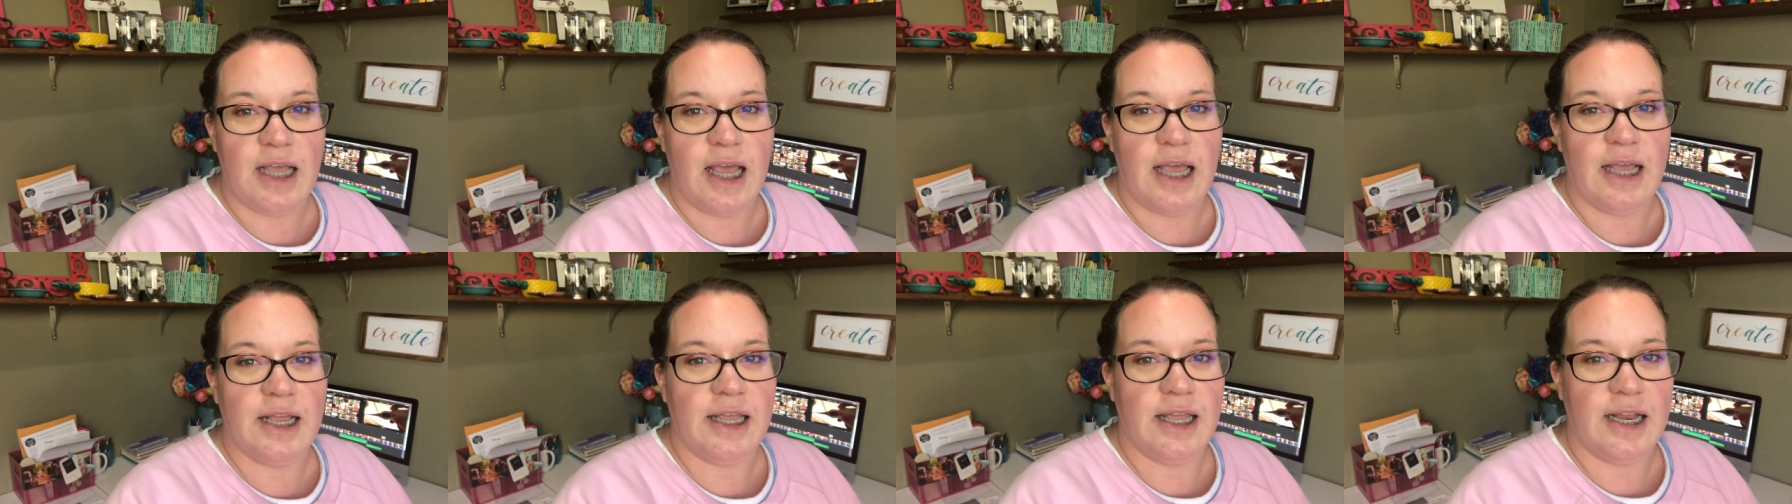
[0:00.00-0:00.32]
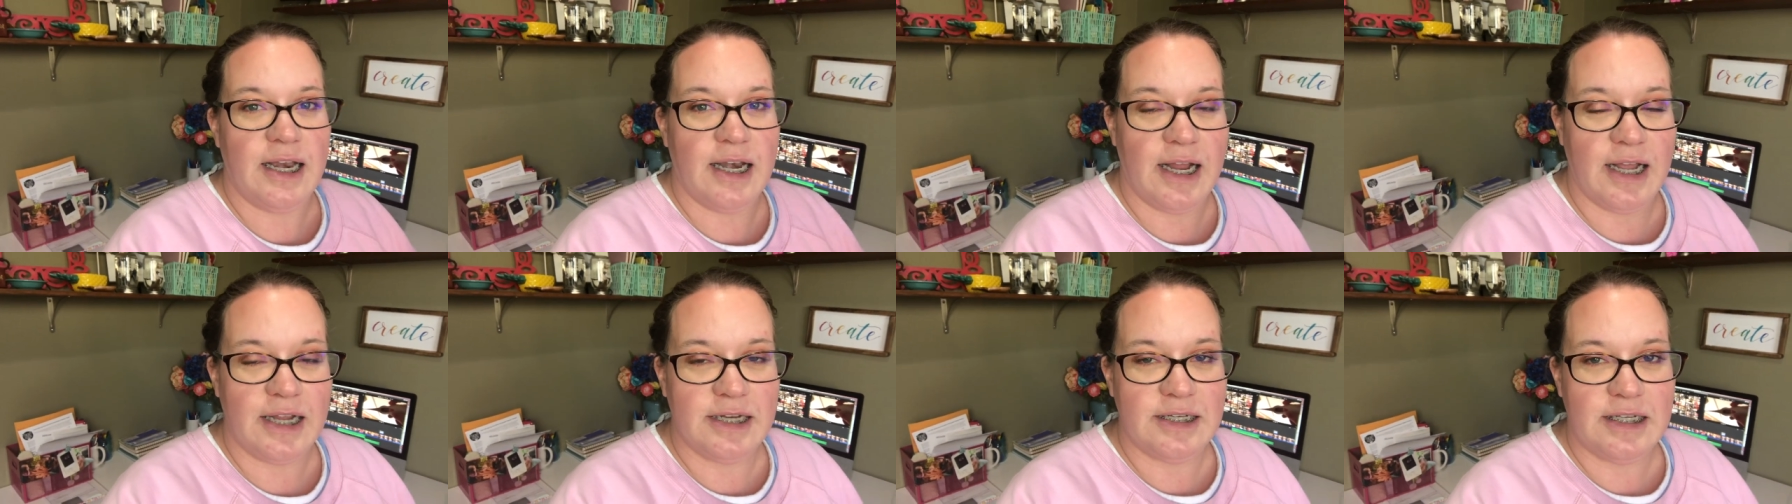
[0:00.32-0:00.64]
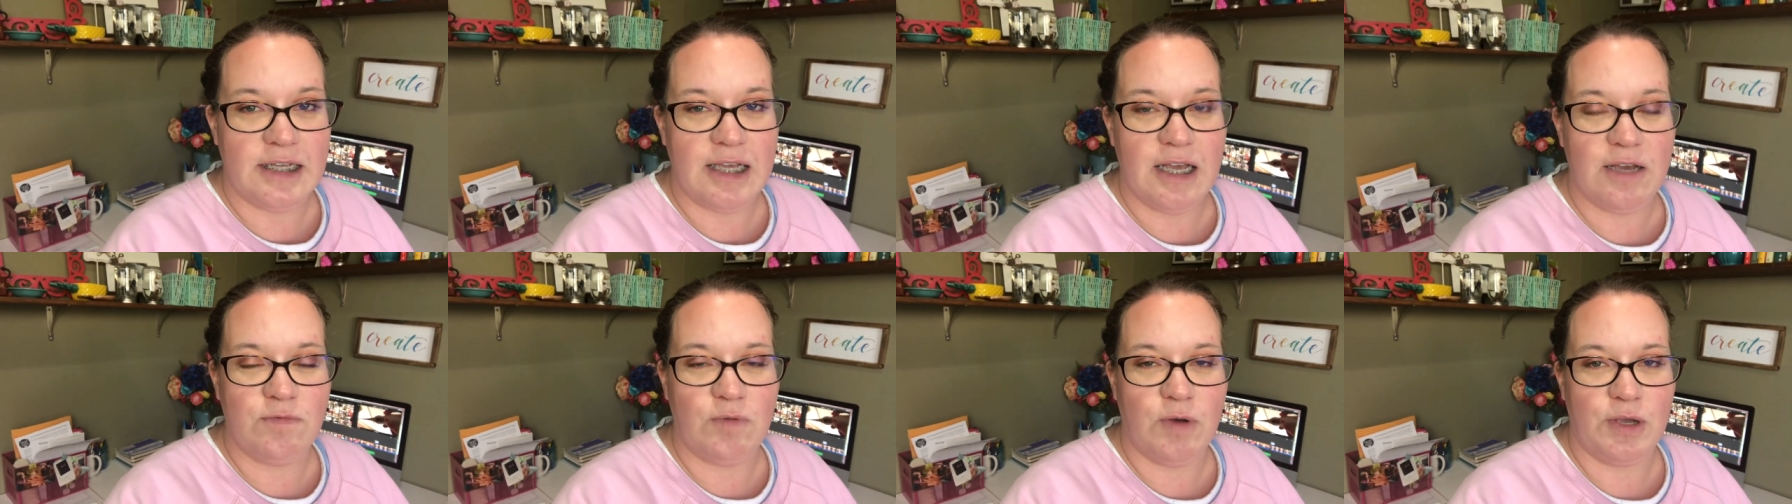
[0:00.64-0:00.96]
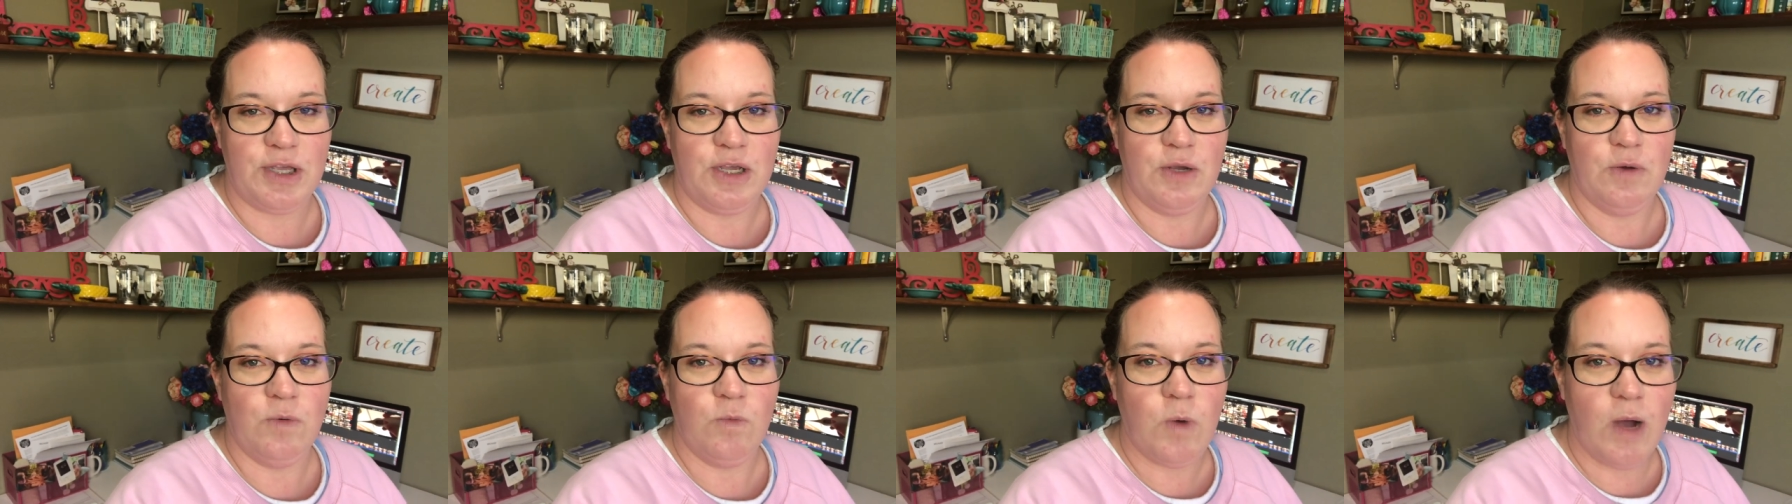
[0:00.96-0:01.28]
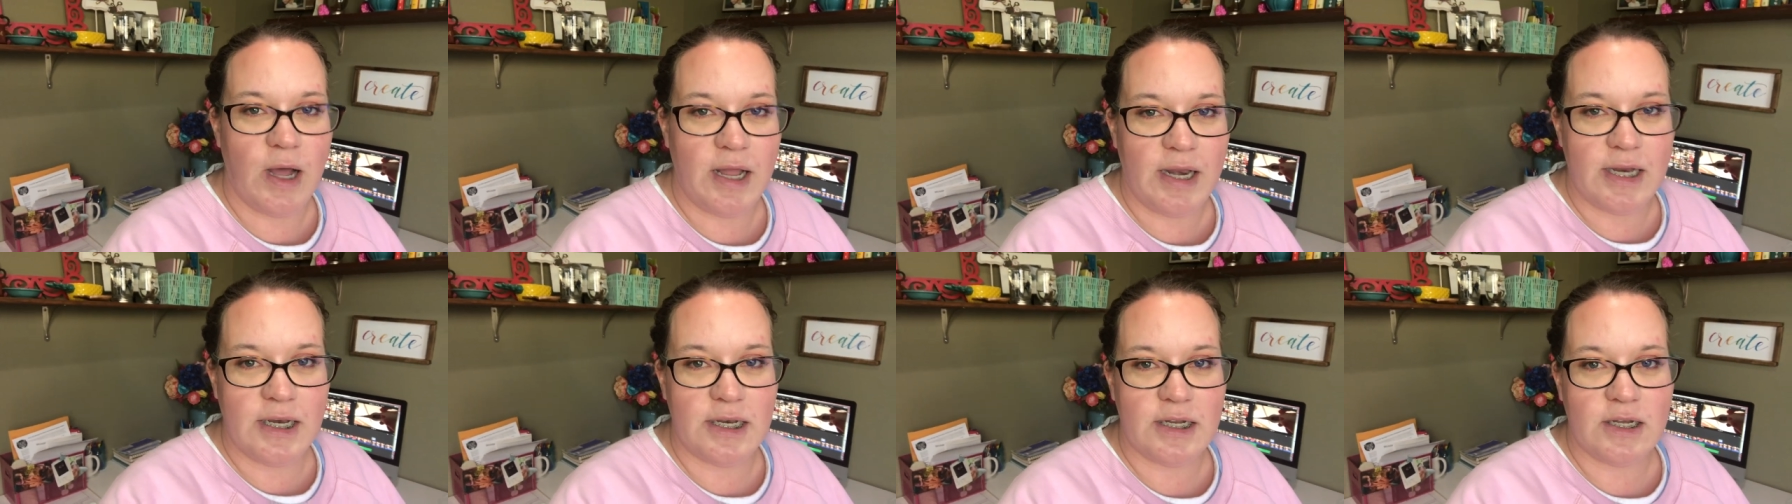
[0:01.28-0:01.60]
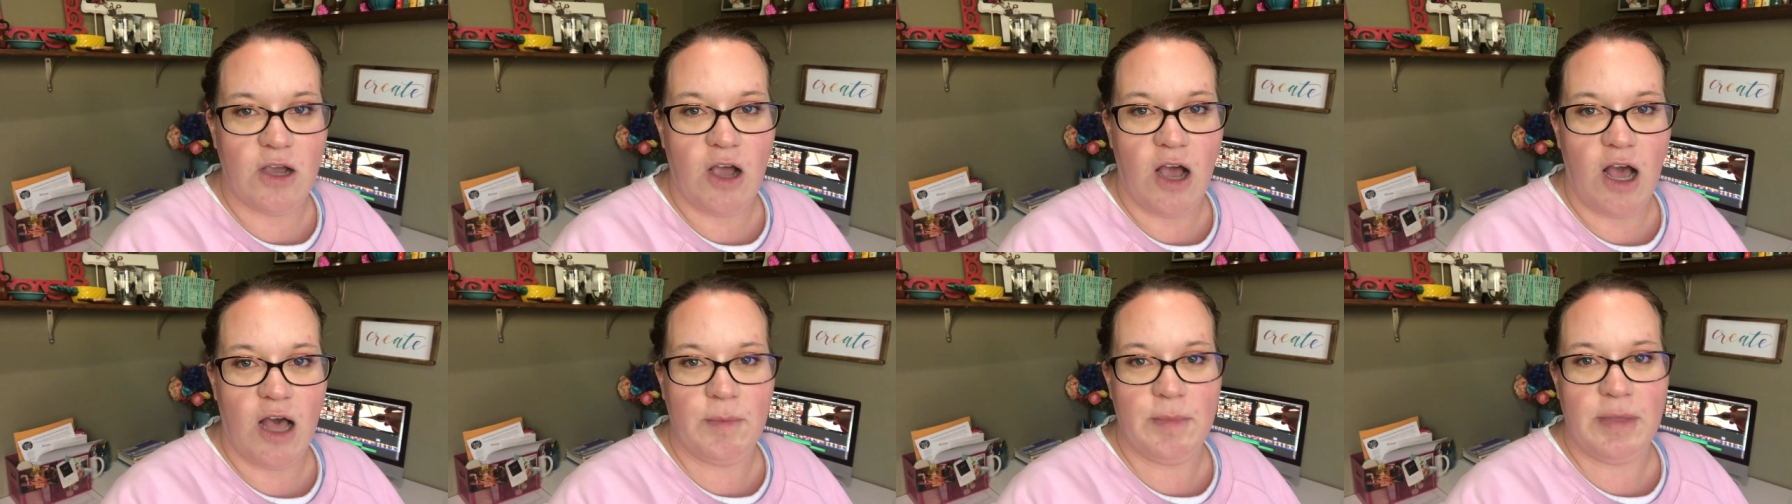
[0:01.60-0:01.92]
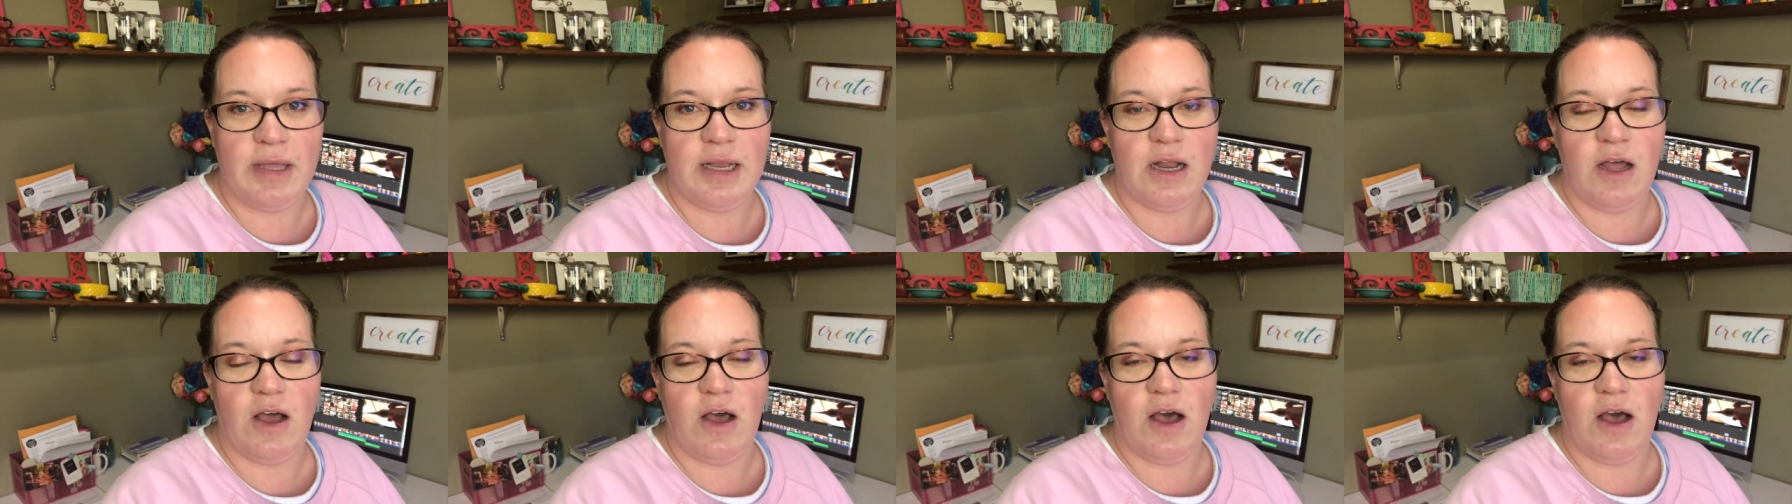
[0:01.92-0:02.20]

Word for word: and get an idea of what you wanted to comment